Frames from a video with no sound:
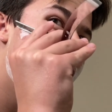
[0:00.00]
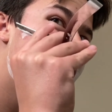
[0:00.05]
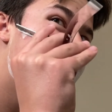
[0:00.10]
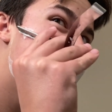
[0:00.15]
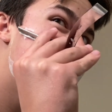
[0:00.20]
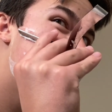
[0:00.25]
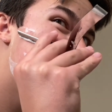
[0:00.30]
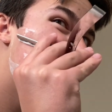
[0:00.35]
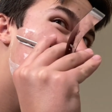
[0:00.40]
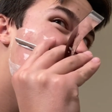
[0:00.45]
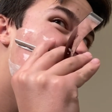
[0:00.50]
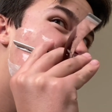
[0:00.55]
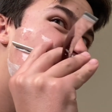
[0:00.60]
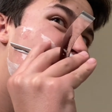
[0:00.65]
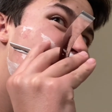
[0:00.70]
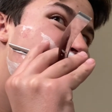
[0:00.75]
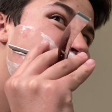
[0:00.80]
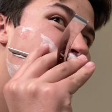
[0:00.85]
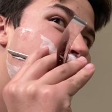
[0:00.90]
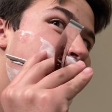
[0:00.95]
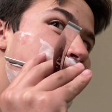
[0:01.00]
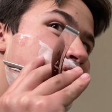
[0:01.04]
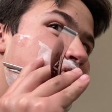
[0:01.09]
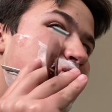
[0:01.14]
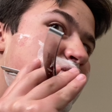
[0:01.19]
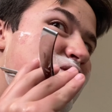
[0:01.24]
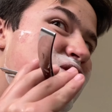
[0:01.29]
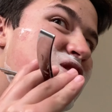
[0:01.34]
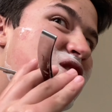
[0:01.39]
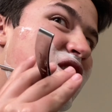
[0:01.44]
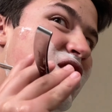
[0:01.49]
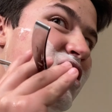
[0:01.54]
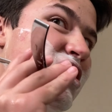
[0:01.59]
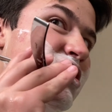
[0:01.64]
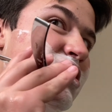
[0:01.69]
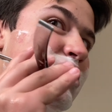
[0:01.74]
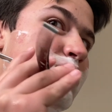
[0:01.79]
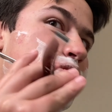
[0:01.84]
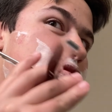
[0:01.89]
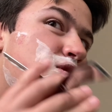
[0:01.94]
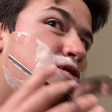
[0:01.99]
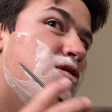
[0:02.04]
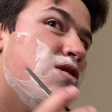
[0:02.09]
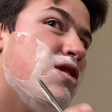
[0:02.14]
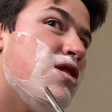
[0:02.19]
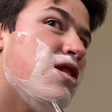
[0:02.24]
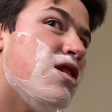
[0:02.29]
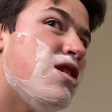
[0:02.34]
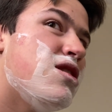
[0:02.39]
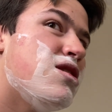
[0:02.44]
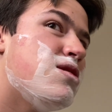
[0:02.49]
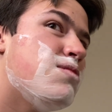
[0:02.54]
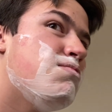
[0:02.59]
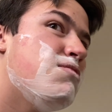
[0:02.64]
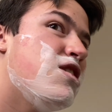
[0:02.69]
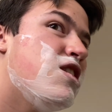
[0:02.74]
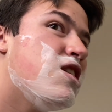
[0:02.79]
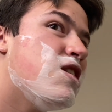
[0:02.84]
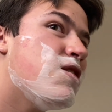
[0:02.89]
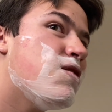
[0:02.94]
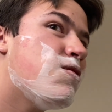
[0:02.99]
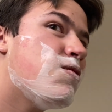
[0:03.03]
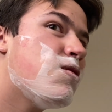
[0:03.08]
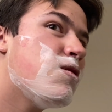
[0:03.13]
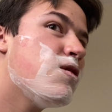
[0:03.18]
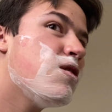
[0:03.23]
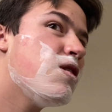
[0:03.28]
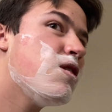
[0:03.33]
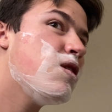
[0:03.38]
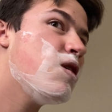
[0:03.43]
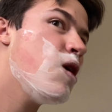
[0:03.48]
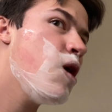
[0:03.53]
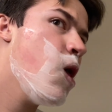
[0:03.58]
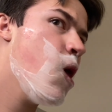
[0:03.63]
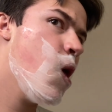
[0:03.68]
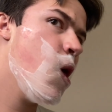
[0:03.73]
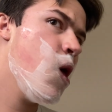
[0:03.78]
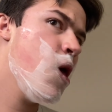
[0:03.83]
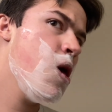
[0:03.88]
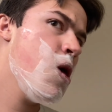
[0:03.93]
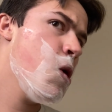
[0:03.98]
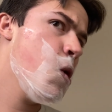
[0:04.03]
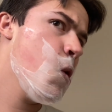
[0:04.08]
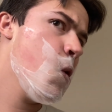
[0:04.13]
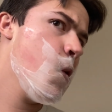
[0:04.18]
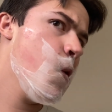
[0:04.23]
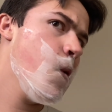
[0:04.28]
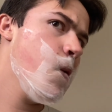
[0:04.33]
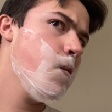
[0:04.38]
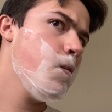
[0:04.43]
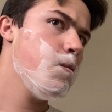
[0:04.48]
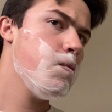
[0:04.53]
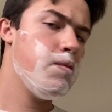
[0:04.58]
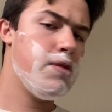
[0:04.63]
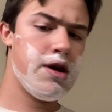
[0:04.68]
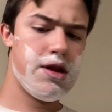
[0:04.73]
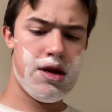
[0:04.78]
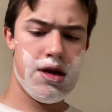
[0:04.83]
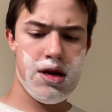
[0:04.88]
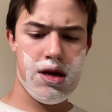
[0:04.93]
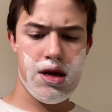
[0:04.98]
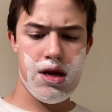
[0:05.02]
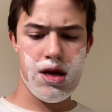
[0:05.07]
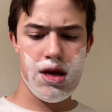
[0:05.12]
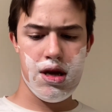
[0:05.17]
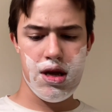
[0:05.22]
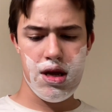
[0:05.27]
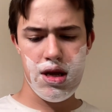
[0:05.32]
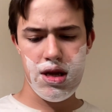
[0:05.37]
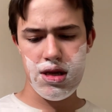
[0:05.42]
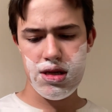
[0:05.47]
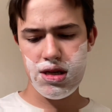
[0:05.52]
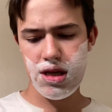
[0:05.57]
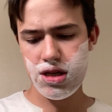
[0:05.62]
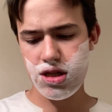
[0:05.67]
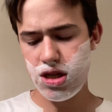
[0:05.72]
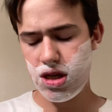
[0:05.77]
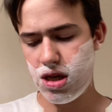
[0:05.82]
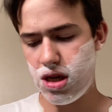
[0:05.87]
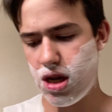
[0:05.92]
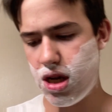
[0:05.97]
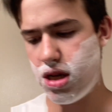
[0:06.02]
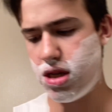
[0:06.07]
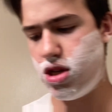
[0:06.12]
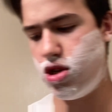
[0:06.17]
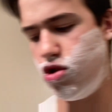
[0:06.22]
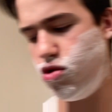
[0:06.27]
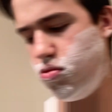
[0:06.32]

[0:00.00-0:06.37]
Just got it from Sally's Beauty last minute for that. But it's actually not too